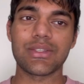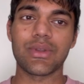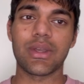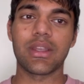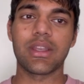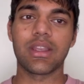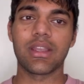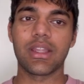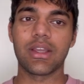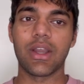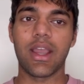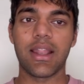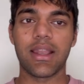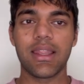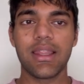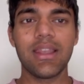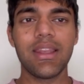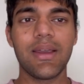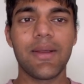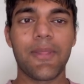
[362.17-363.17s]
why I didn't get
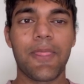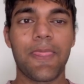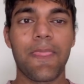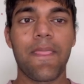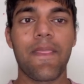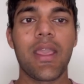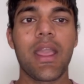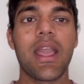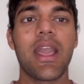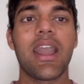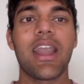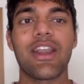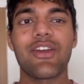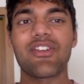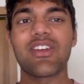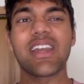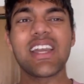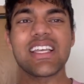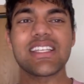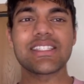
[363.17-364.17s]
it if
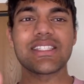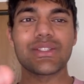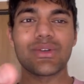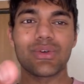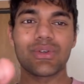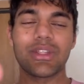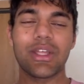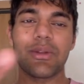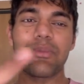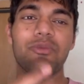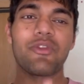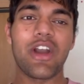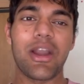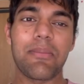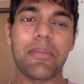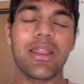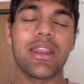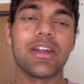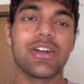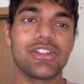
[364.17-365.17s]
you guys know that why
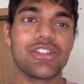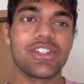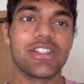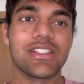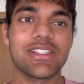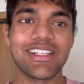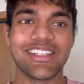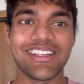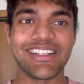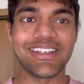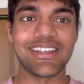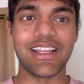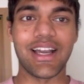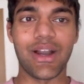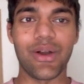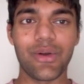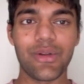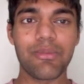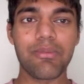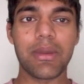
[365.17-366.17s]
my energy is a little
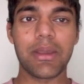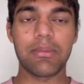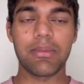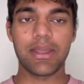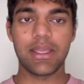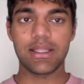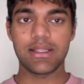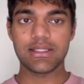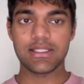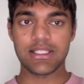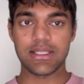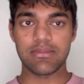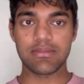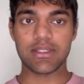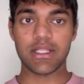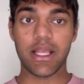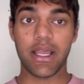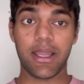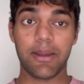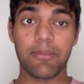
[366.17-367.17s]
down maybe it seems
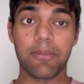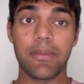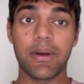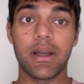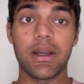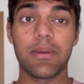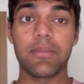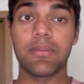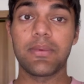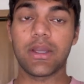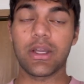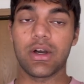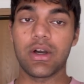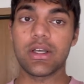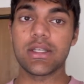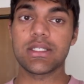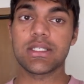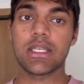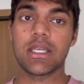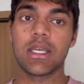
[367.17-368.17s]
like but
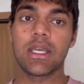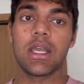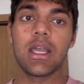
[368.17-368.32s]
because